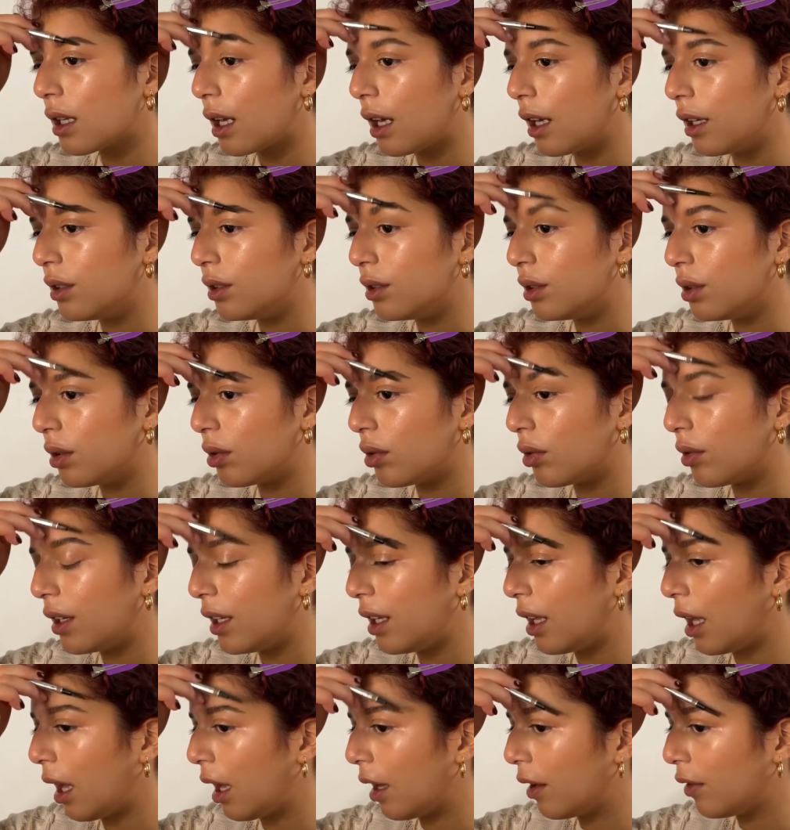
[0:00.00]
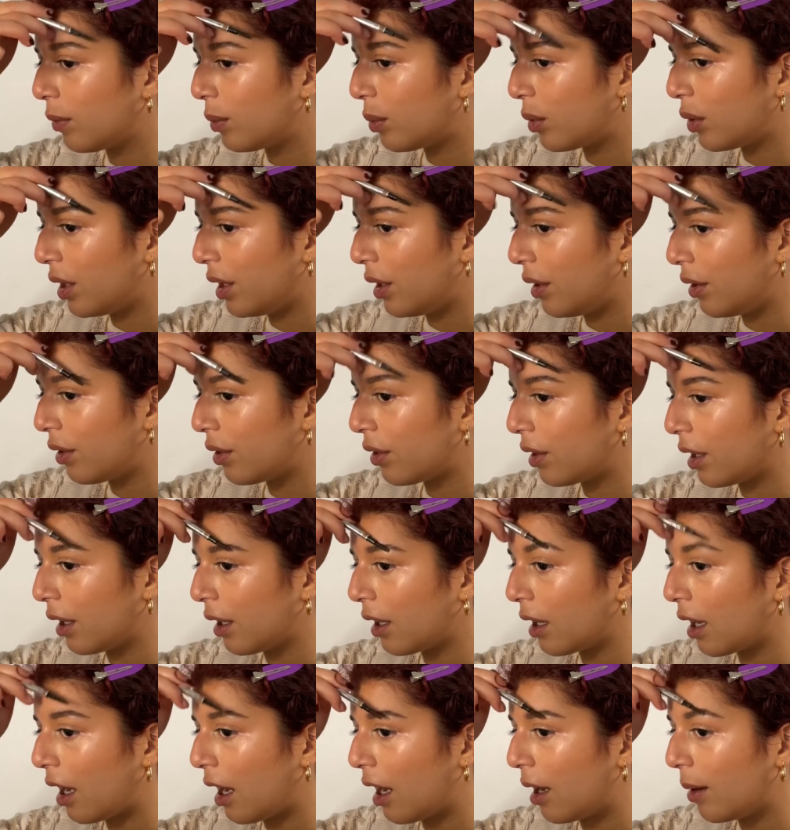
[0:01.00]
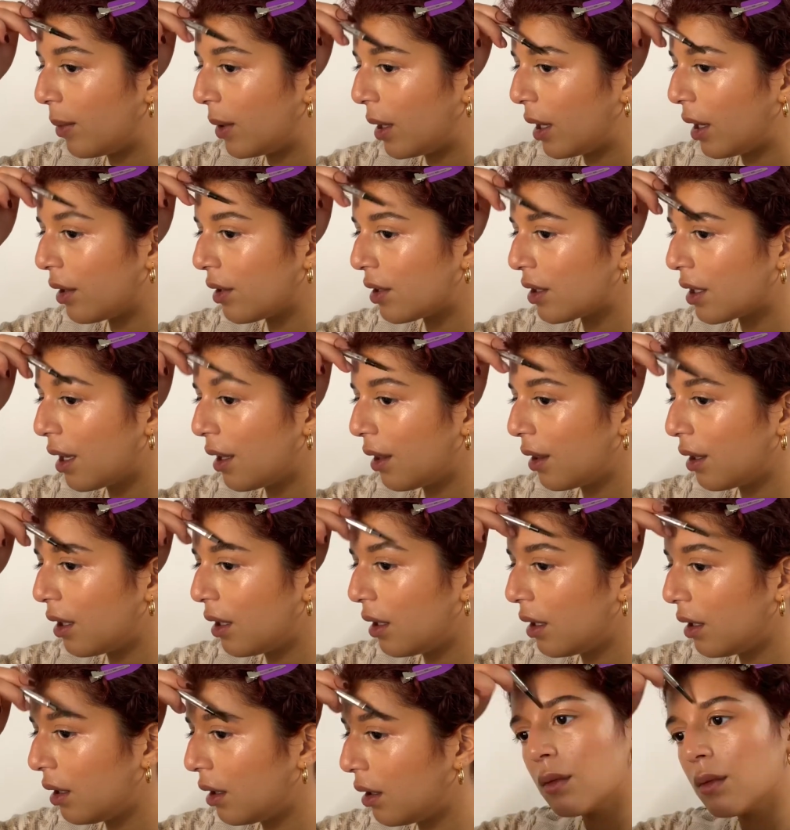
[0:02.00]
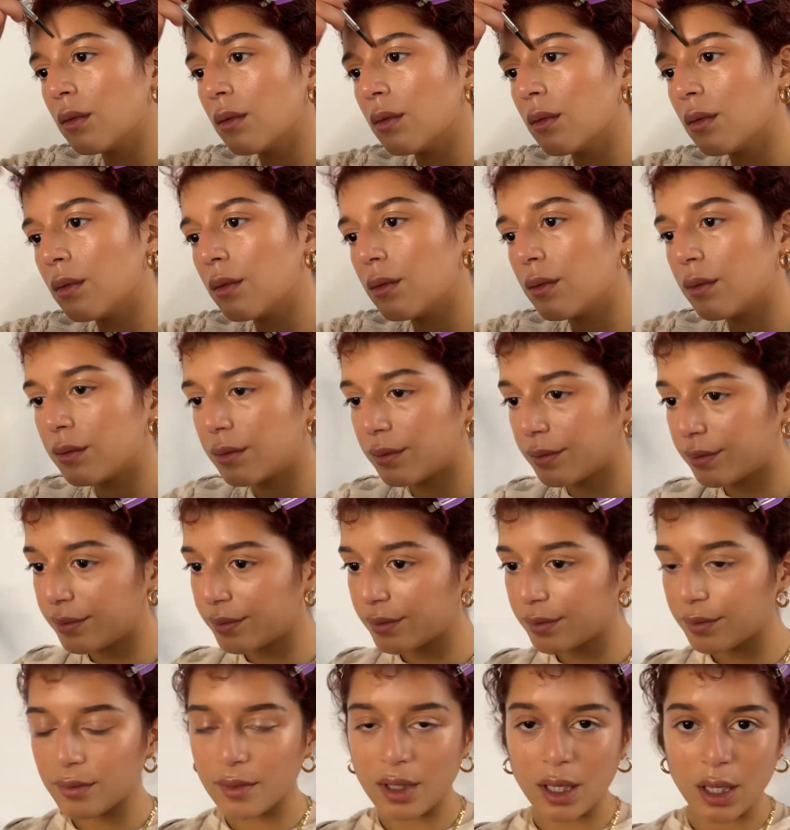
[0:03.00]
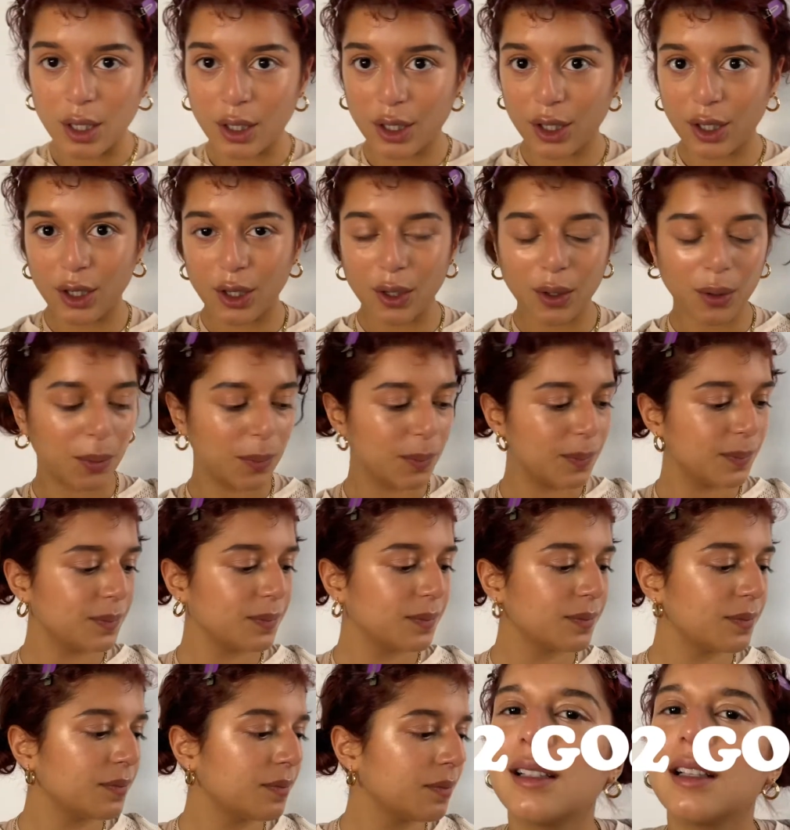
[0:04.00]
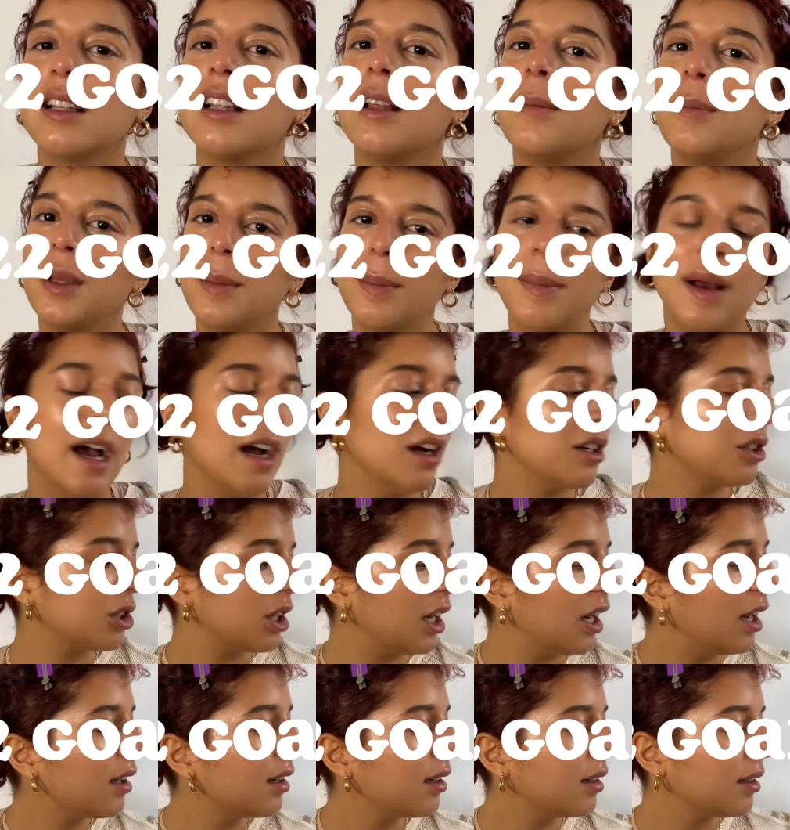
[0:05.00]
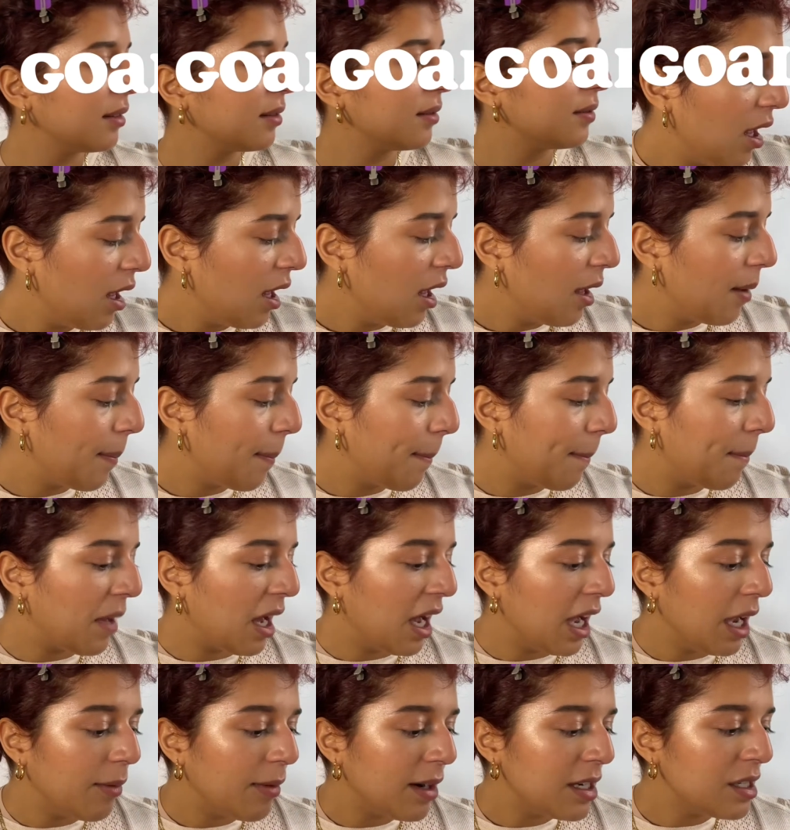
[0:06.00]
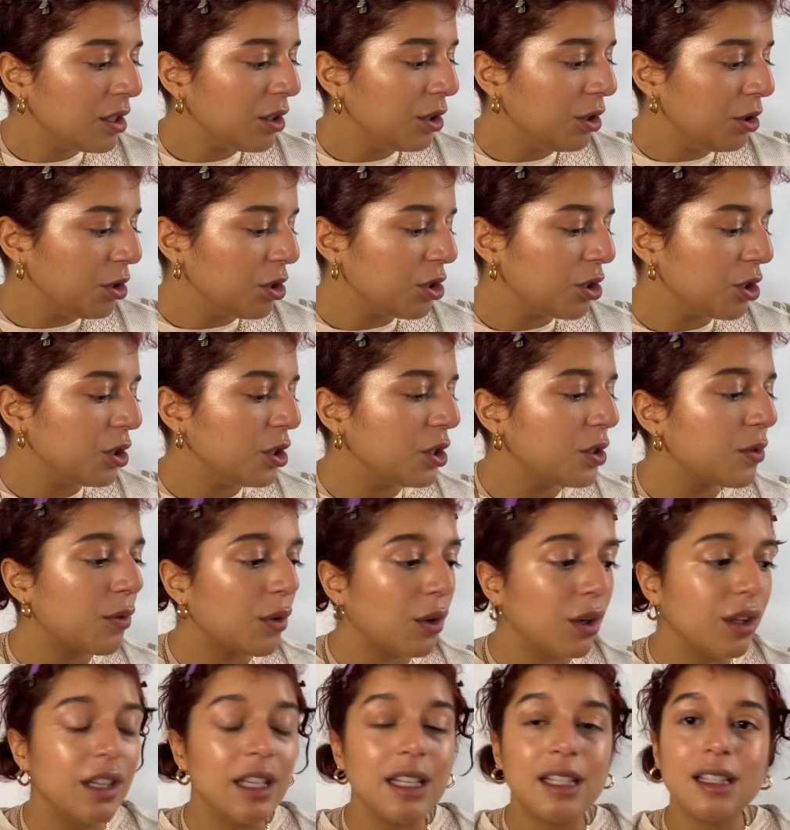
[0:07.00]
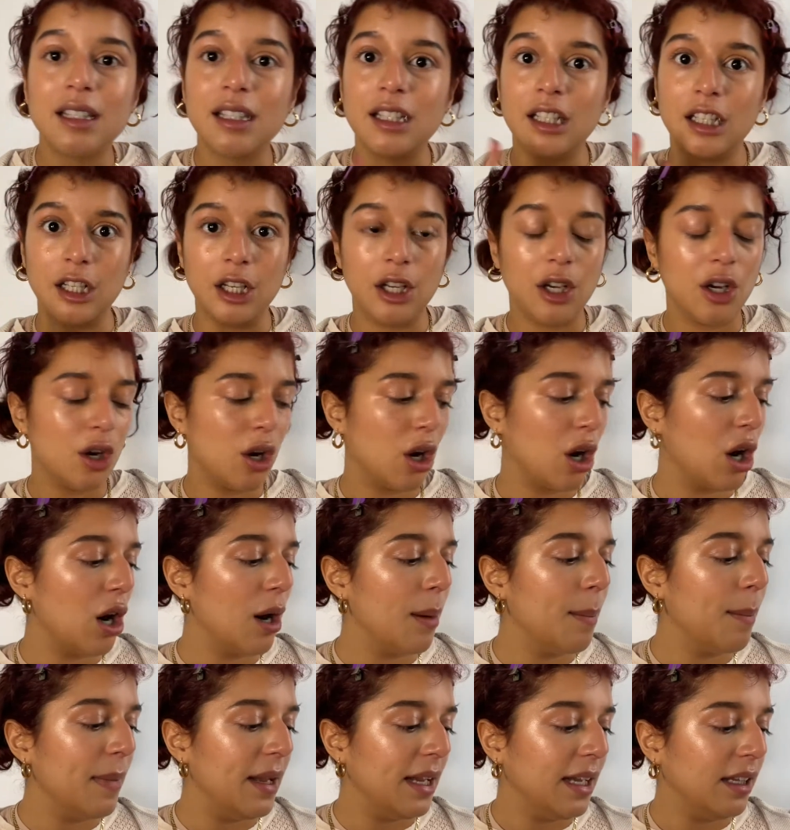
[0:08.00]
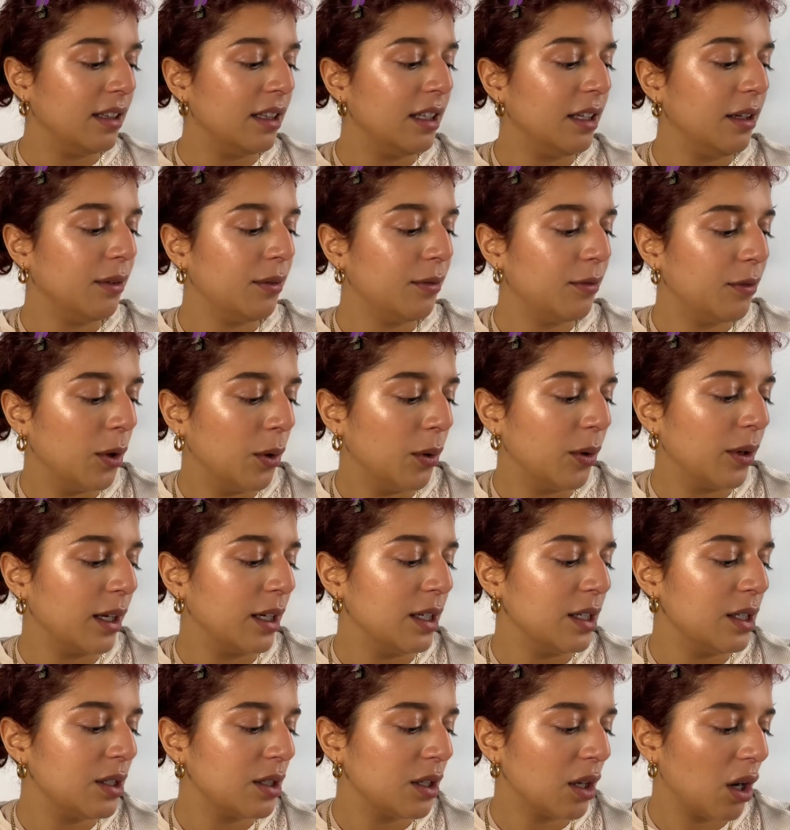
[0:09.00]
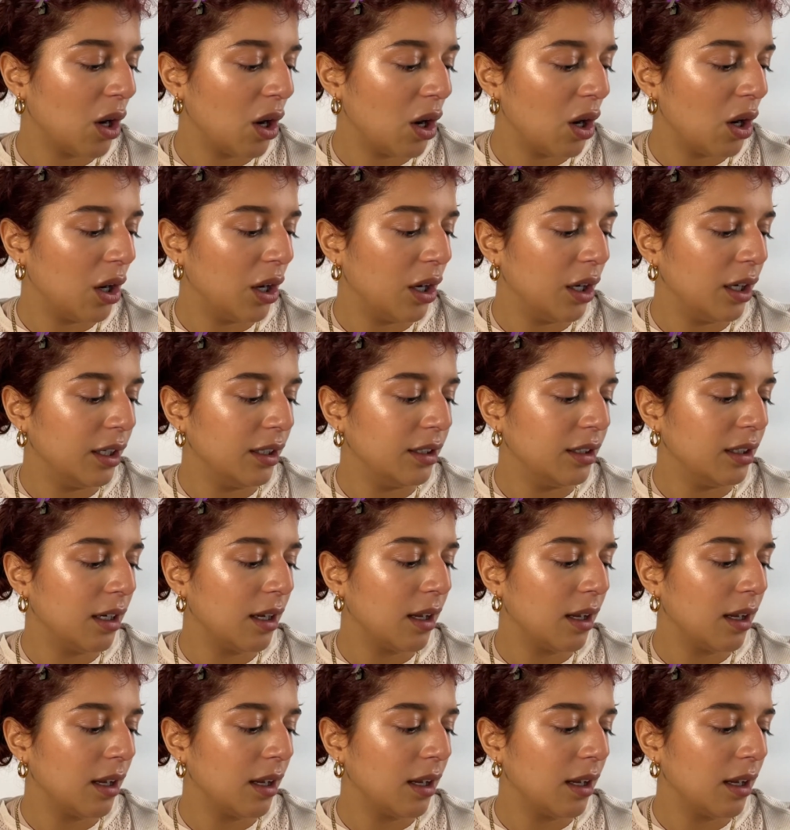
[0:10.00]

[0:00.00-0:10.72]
I do already have pretty thick eyebrows, I think. Cute. Let me backtrack. My resolutions for this year are mainly focused on